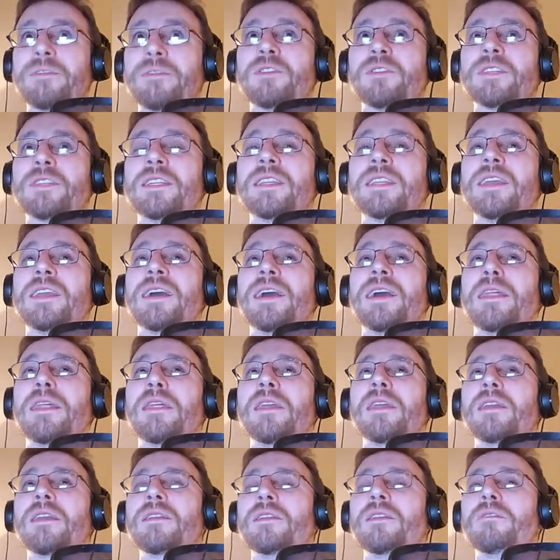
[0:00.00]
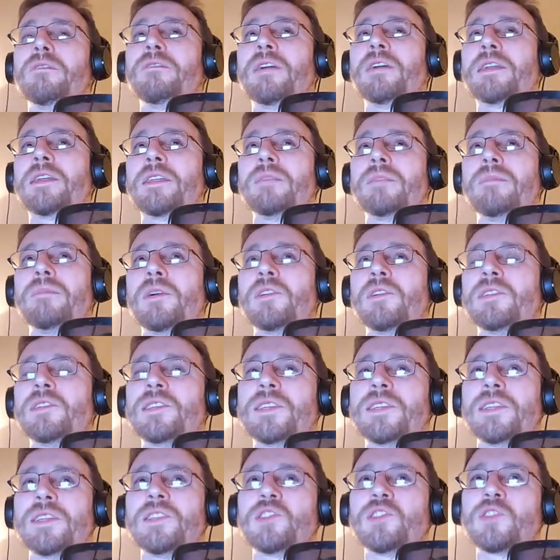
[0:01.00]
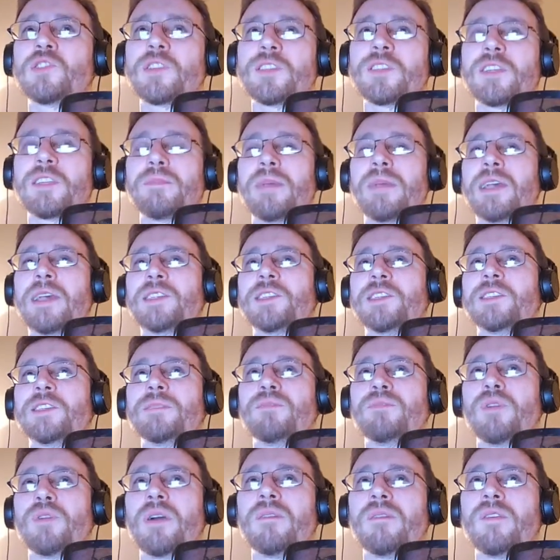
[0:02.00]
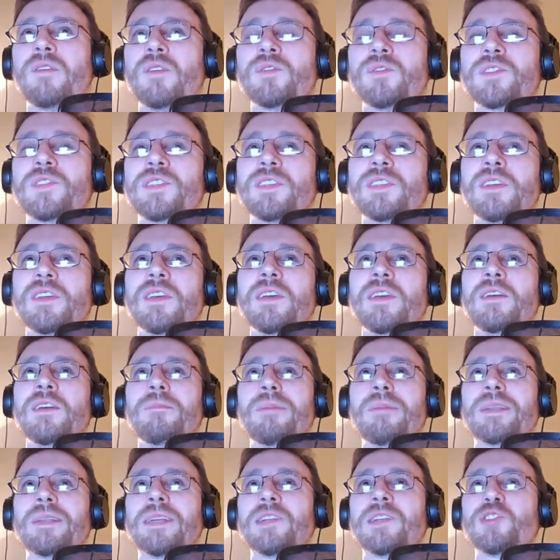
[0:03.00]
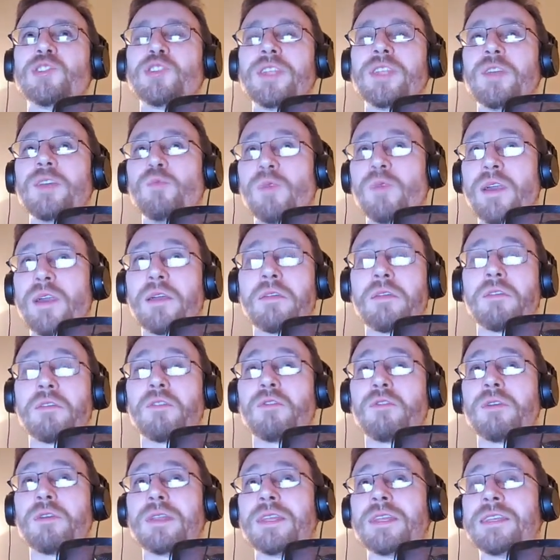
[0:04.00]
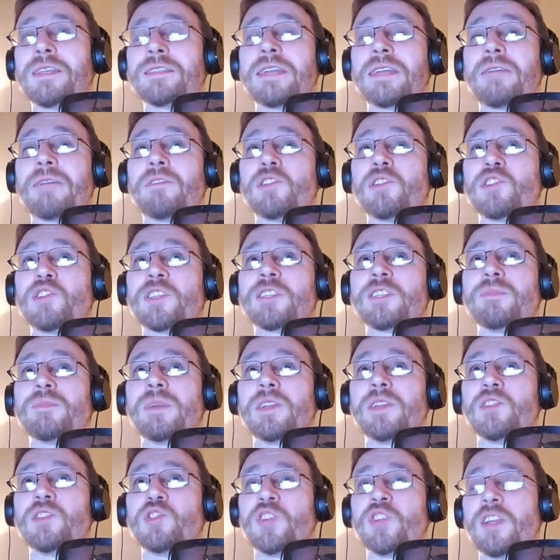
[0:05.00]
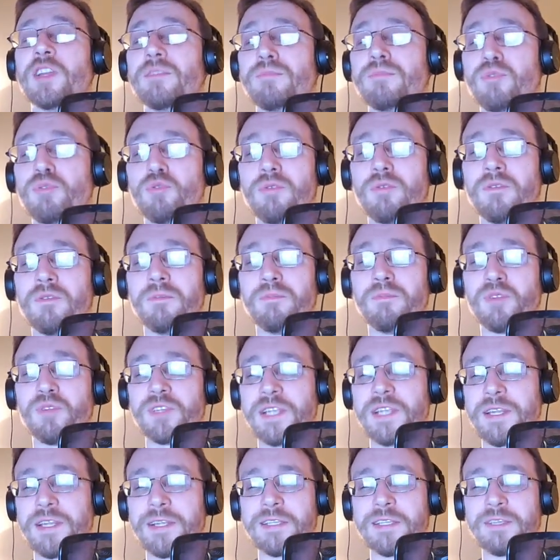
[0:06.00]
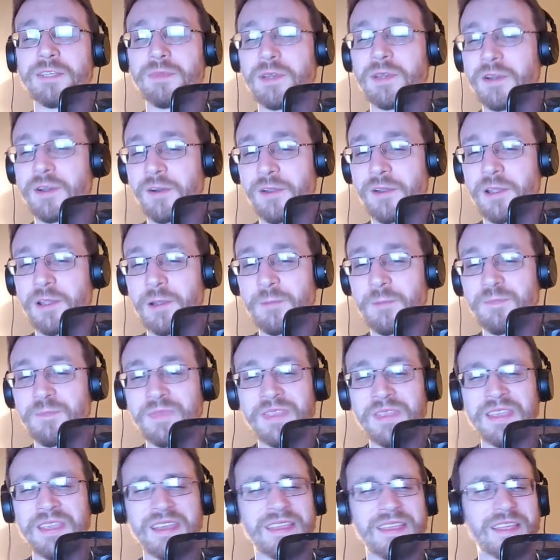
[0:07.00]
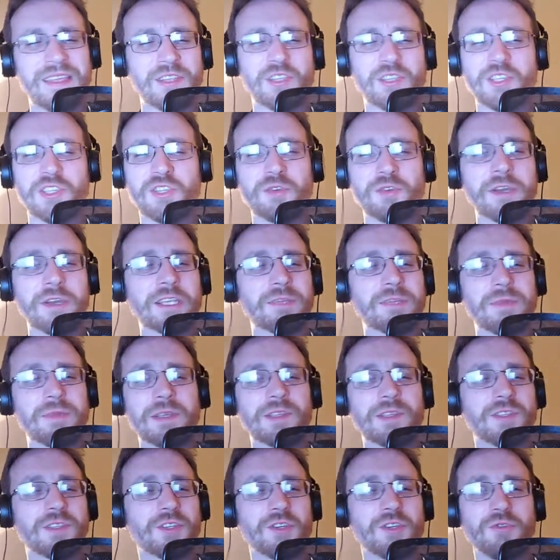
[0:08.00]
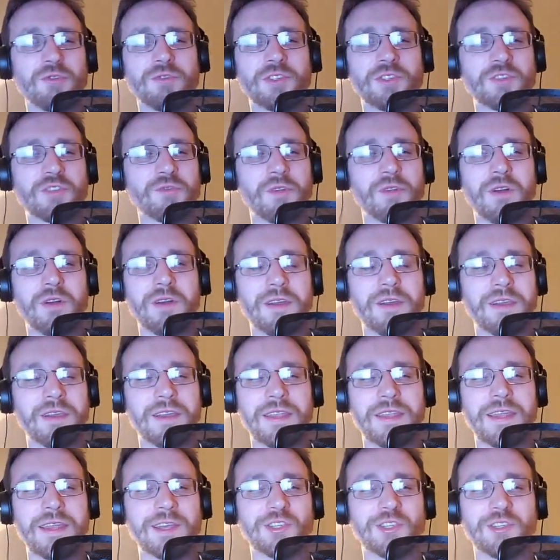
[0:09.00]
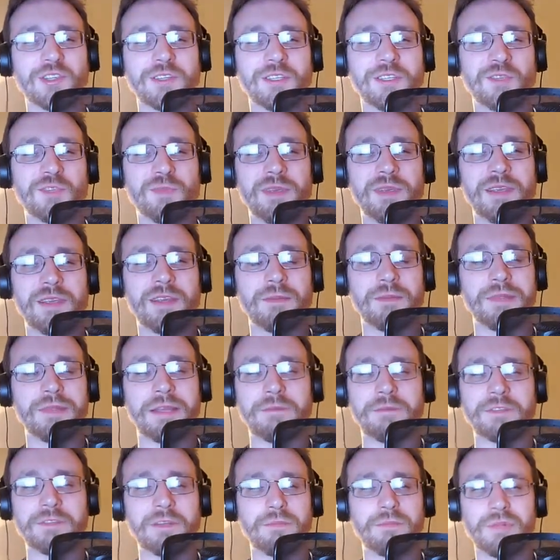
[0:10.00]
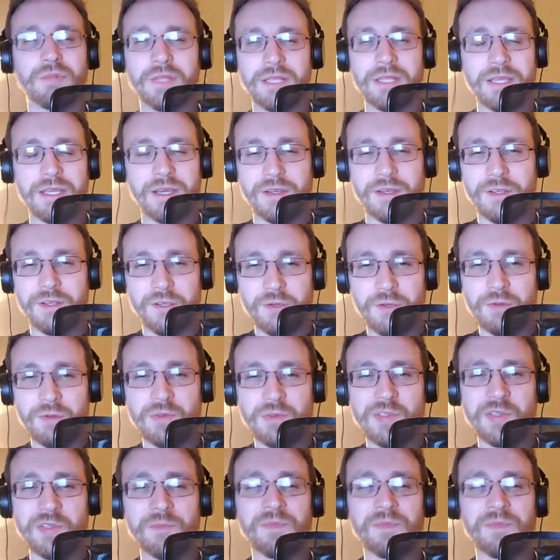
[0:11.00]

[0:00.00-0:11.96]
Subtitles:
And yeah, I think the fact that Martin sends Justin Massey to Bravos, potentially with, or at least having just met Jane Poole pretending to be Arya, that just strikes me as too strong a connection to be left completely unused.